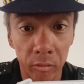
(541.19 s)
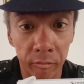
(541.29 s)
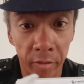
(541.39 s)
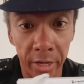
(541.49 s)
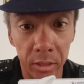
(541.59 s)

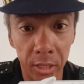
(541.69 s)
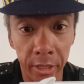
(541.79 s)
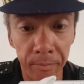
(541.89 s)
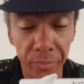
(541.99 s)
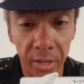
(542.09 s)
Right
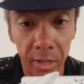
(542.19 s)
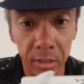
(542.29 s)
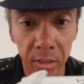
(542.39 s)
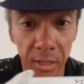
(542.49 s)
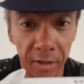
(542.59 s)
lane
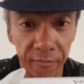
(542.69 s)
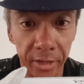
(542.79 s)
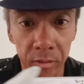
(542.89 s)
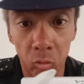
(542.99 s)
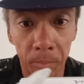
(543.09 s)
and left
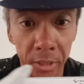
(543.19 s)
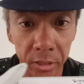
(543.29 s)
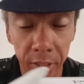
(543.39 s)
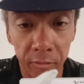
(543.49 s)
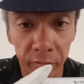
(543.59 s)
lane open
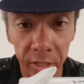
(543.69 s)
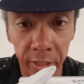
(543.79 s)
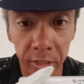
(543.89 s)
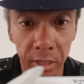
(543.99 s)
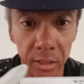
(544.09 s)
again. Right
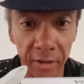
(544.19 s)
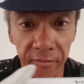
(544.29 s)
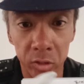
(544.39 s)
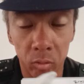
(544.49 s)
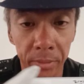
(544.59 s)
lane and left
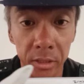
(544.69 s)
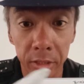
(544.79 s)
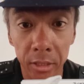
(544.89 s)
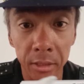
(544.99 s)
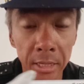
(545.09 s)
lane open
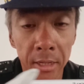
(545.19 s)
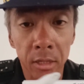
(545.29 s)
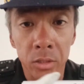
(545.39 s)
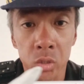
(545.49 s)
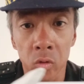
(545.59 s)
again.
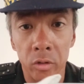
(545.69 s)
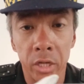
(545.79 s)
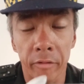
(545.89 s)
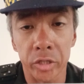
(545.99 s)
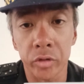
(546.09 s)
So
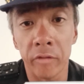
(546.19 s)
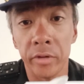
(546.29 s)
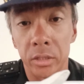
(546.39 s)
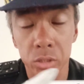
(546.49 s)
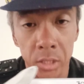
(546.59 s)
carriageway
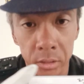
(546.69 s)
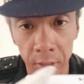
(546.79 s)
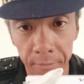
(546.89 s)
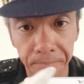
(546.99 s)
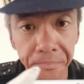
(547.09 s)

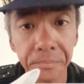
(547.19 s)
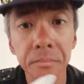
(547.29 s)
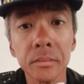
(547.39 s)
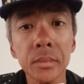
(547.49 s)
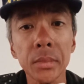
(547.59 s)
reinstated,
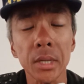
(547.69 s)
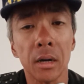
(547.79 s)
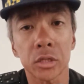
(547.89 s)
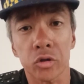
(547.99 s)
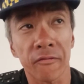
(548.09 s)

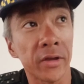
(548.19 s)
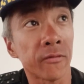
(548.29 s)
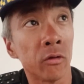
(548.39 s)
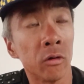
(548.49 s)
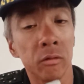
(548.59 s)
traffic
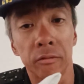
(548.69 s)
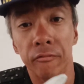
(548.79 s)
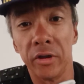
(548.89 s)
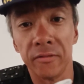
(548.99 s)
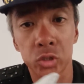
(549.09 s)
flow
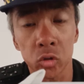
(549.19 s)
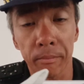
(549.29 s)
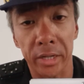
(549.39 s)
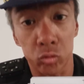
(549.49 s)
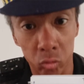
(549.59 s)
resumed
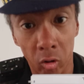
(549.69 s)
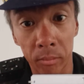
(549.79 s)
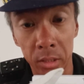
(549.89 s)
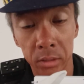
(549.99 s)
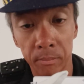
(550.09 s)
back to
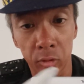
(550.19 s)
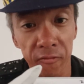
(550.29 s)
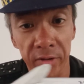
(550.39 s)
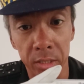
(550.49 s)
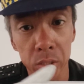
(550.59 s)
normal.
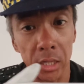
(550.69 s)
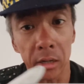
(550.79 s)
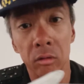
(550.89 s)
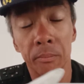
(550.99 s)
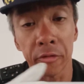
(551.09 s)
Both lanes are
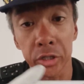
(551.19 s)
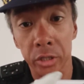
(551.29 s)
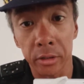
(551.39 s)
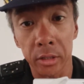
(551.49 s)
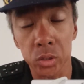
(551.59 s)
in
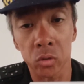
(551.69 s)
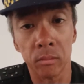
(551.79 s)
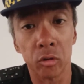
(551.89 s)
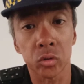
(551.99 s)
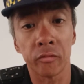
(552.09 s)
operation again. So
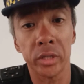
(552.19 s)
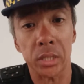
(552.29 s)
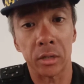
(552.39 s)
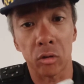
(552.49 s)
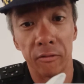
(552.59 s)

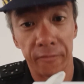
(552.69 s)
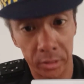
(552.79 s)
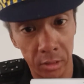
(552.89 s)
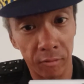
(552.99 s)
motorists are not affected.